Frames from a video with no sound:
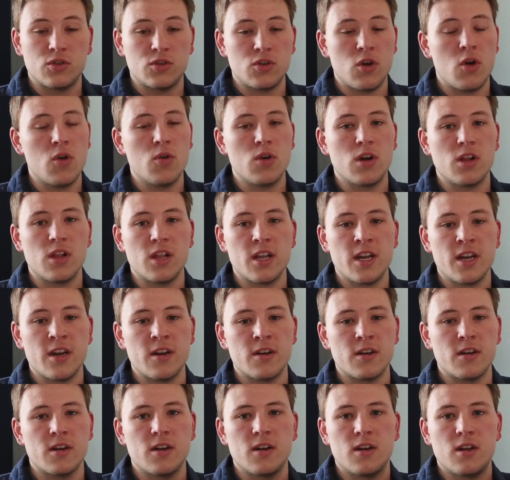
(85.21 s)
so
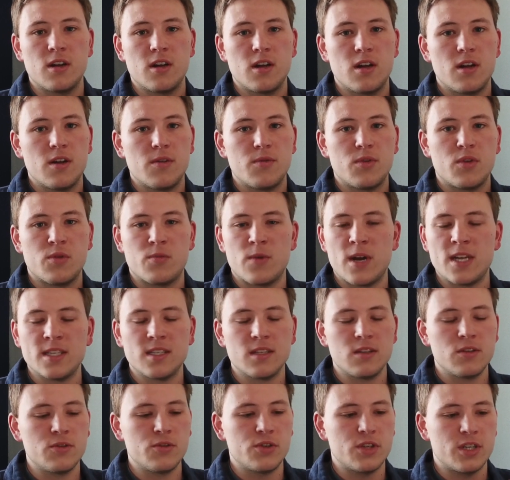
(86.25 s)
clear. The
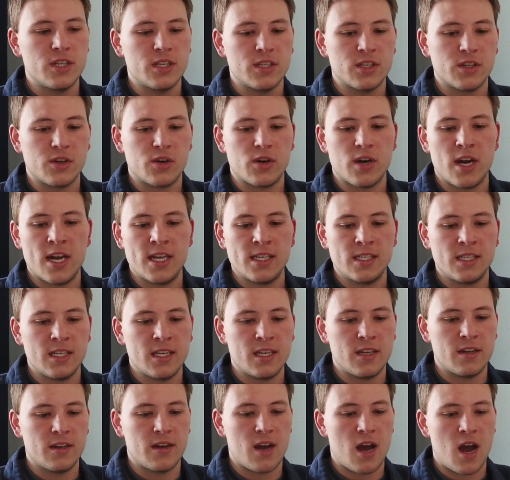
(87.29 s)
resolution is
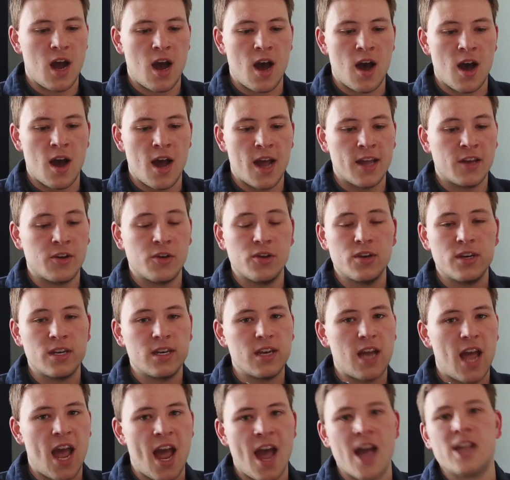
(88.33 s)
crazy. I
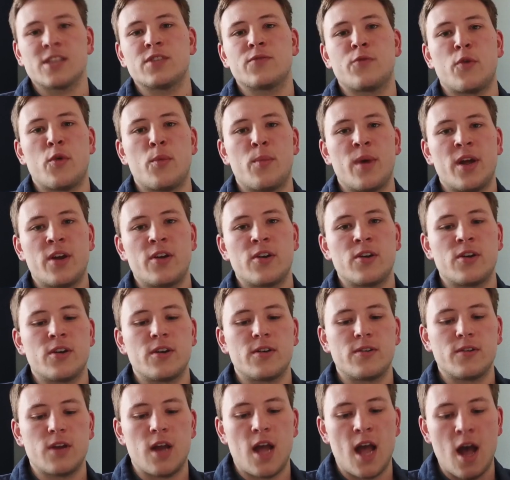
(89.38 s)
couldn't ask for a
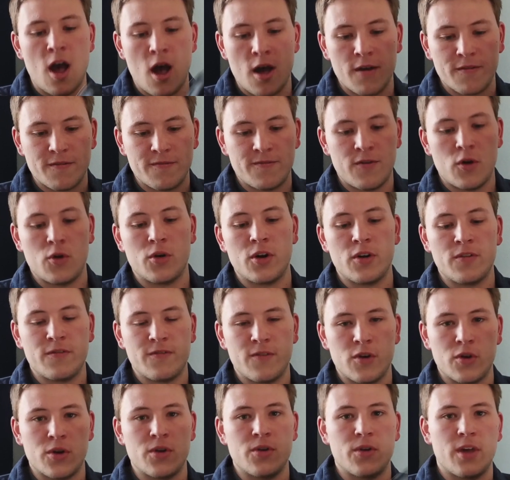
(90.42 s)
better
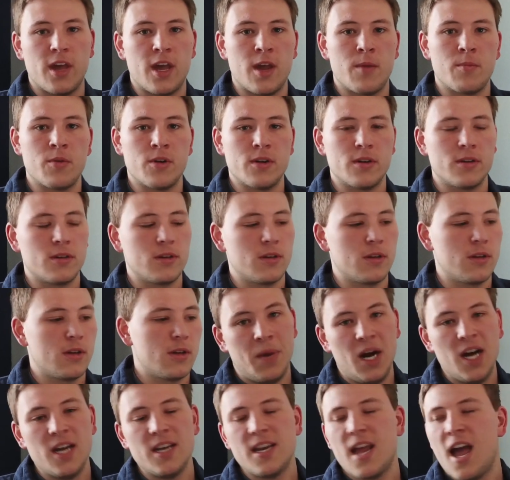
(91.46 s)
photo camera.
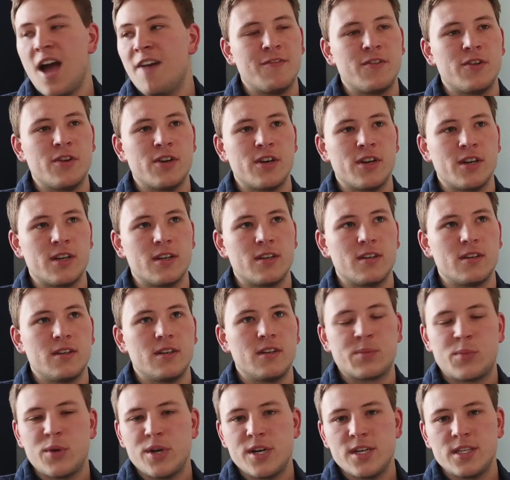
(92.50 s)
But after
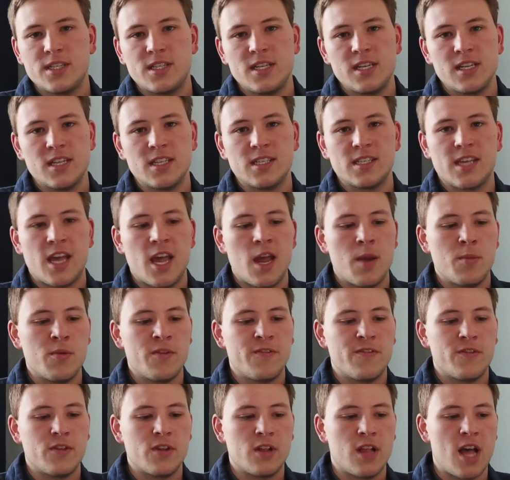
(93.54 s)
experiencing this
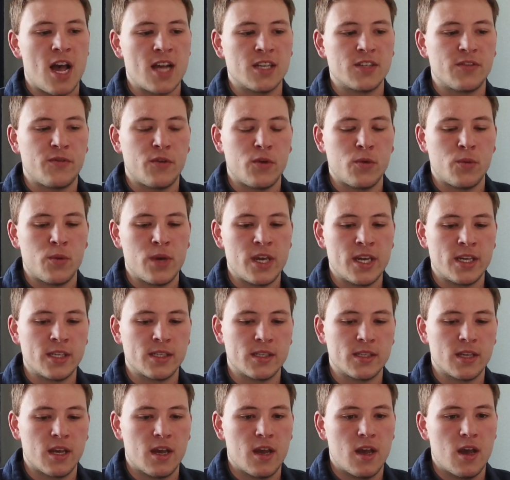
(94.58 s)
camera for the last few
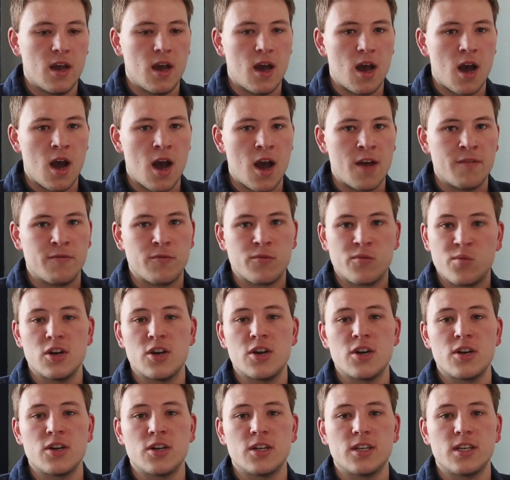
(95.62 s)
weeks, I've
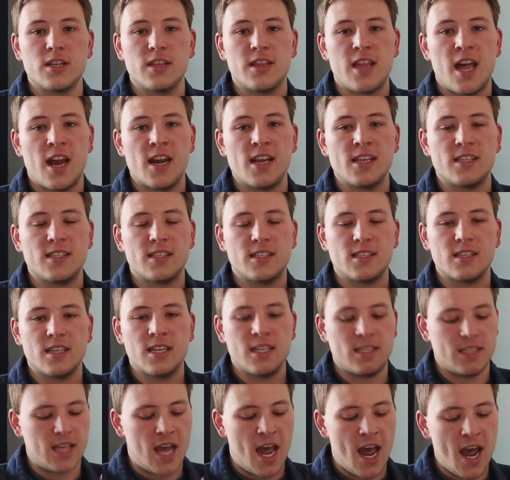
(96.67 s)
learned that
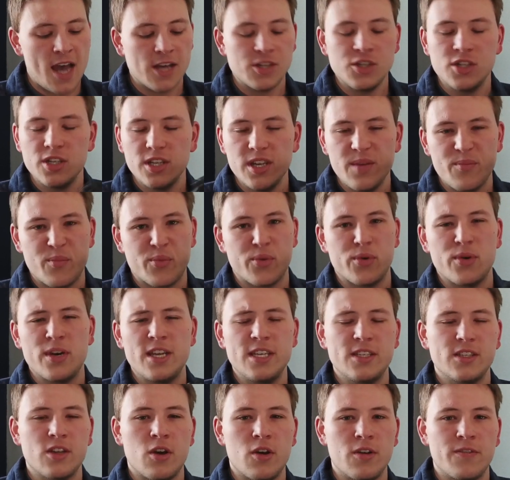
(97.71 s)
it's actually
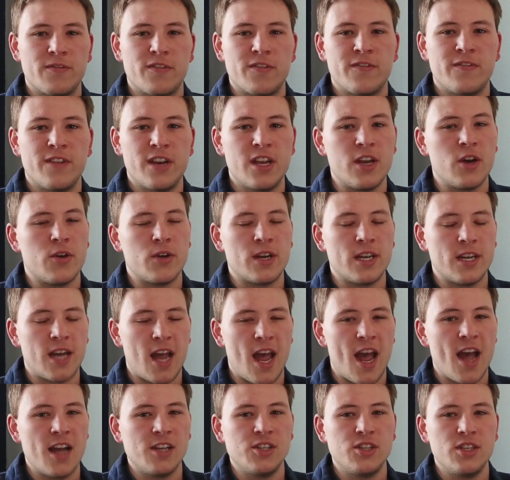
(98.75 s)
pretty solid for video, and
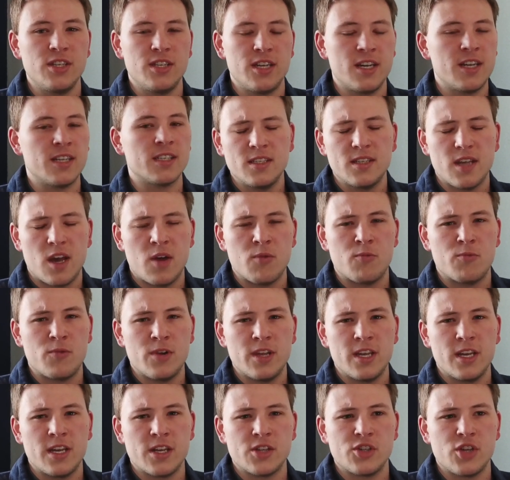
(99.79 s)
it actually does a
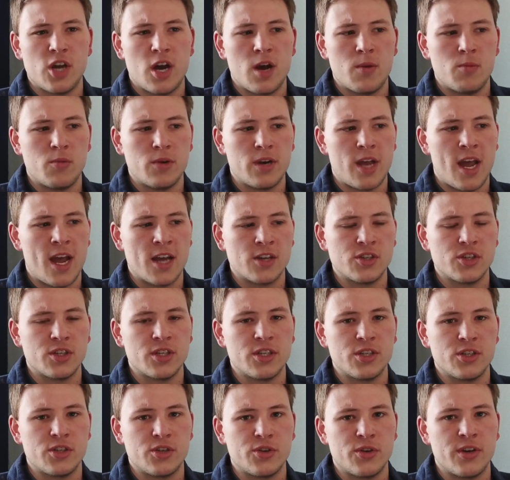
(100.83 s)
really good job when
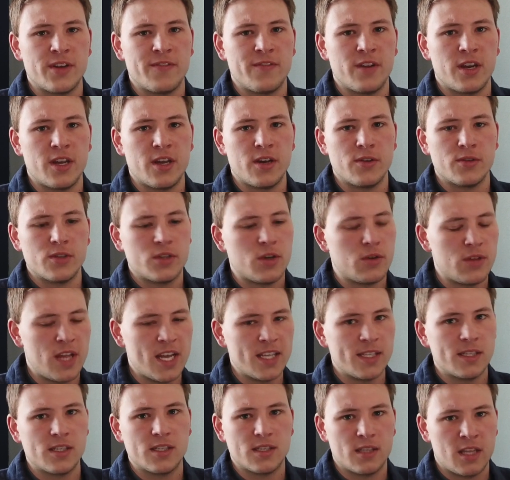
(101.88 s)
actually shooting video. So
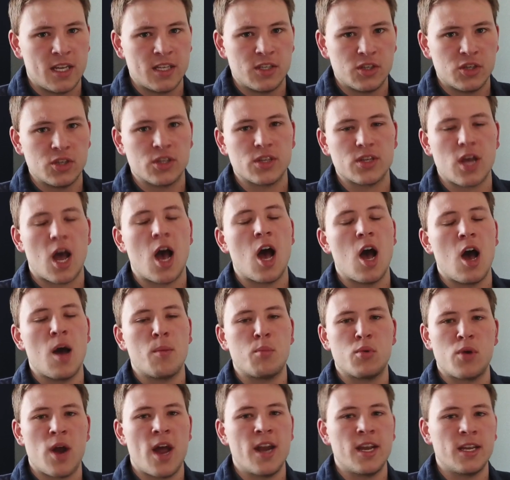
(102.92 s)
let's just
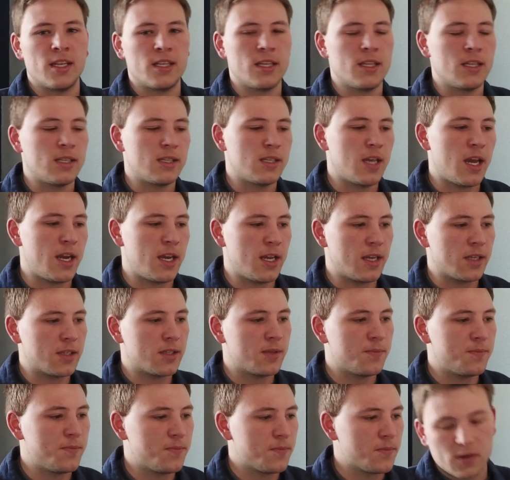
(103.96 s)
hop right into the
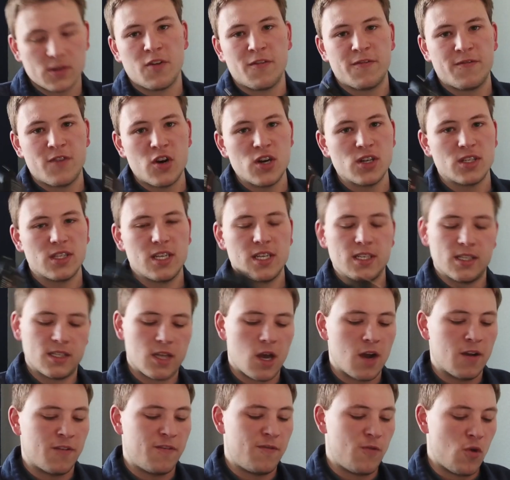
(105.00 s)
settings. So first,
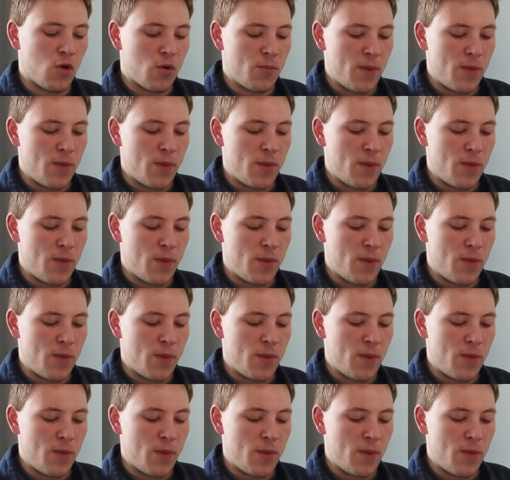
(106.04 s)
let's talk